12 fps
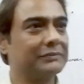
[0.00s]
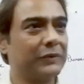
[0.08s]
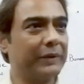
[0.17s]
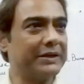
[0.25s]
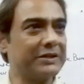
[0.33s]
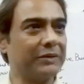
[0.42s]

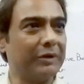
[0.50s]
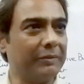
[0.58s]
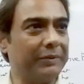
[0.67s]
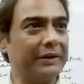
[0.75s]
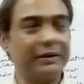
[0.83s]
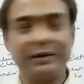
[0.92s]
Where is the verb
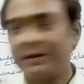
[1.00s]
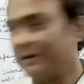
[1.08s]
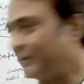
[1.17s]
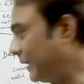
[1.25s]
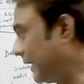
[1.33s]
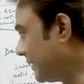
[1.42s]
here?
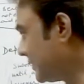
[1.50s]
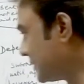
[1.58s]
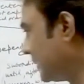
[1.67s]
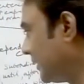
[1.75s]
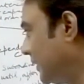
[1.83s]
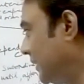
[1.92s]
Black is
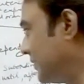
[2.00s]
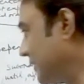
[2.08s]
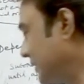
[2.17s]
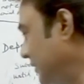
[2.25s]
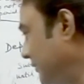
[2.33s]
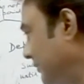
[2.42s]
an
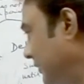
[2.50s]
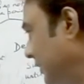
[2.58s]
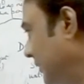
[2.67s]
adjective.